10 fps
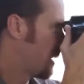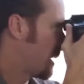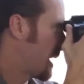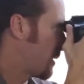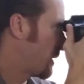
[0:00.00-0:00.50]

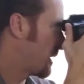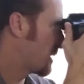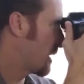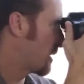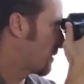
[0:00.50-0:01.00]
now when I
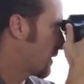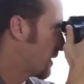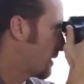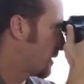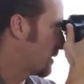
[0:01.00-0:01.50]
take the
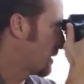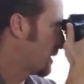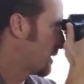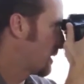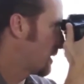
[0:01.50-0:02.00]
photo,
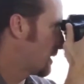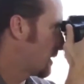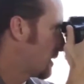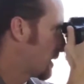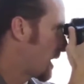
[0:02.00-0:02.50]

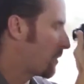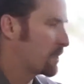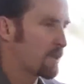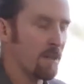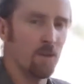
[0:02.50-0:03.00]
the
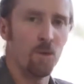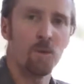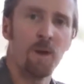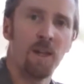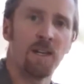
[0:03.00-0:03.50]
camera is going to
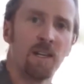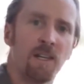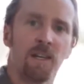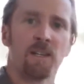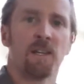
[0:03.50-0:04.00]
automatically
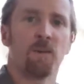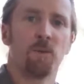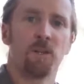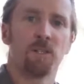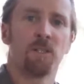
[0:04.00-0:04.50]
calculate
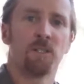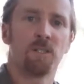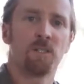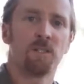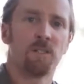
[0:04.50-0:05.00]
what it
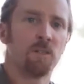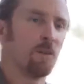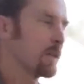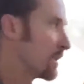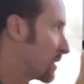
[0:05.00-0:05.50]
considers the
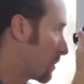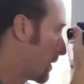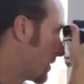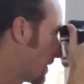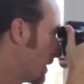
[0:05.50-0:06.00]
correct
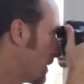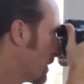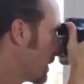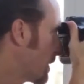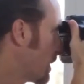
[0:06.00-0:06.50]
exposure.
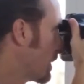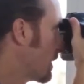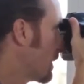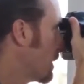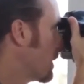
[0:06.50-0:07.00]

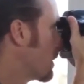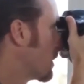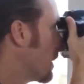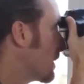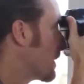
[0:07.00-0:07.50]

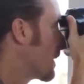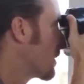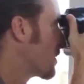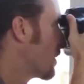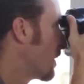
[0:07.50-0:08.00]
So I take
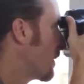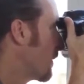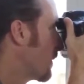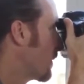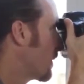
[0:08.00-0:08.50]
a
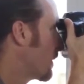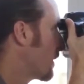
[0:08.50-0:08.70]
shot